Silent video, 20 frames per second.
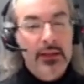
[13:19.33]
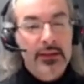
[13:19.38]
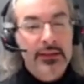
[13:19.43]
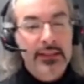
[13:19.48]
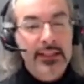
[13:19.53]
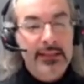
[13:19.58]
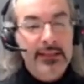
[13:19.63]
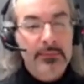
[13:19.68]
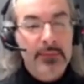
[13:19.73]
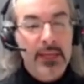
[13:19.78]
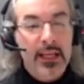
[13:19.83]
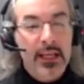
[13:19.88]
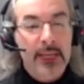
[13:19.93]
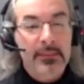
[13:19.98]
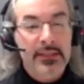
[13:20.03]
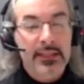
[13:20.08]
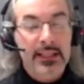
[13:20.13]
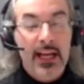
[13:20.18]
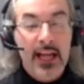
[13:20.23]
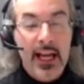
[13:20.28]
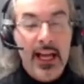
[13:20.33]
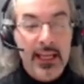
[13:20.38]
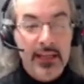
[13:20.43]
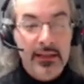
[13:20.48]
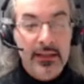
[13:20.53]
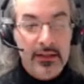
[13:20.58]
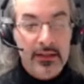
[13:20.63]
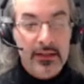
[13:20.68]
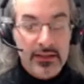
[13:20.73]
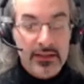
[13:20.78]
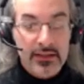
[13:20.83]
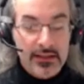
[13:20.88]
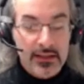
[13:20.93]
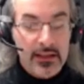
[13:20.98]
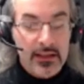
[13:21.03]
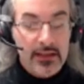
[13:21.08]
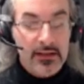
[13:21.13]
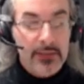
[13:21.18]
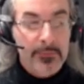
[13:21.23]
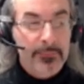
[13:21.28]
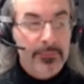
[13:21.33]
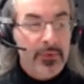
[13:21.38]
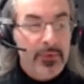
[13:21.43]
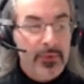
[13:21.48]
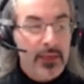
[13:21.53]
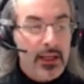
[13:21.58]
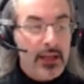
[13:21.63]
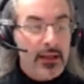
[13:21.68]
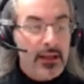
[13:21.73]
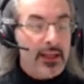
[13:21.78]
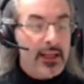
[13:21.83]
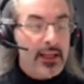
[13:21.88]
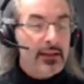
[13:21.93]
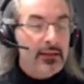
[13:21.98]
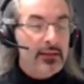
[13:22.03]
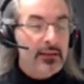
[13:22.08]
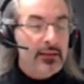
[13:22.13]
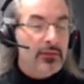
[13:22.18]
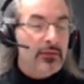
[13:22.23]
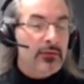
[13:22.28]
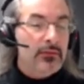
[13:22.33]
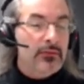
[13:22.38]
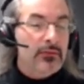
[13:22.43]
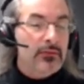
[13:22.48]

this becomes a high energy scale. And then